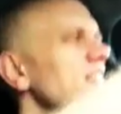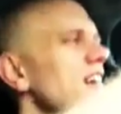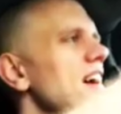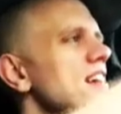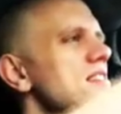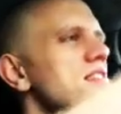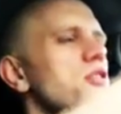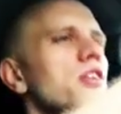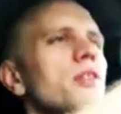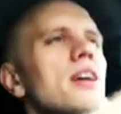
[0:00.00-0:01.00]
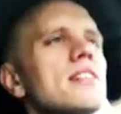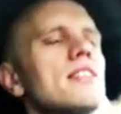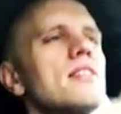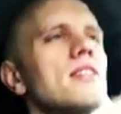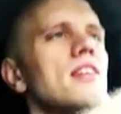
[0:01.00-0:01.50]
has dirty rect
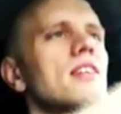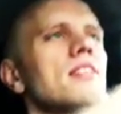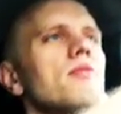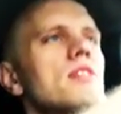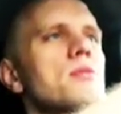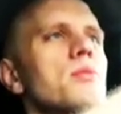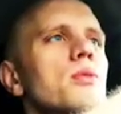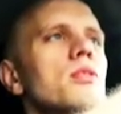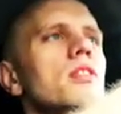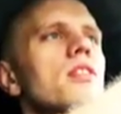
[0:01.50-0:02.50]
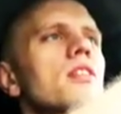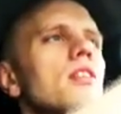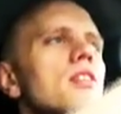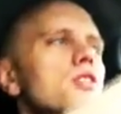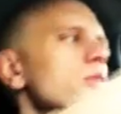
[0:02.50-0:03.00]
in visible
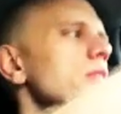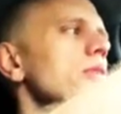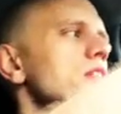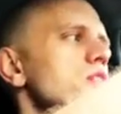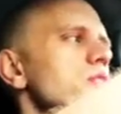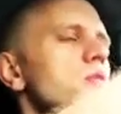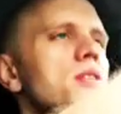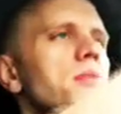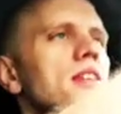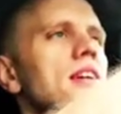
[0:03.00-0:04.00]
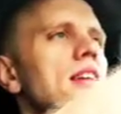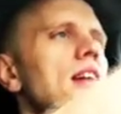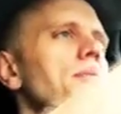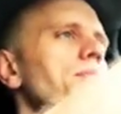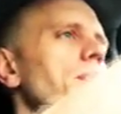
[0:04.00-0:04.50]
screen region or something like that,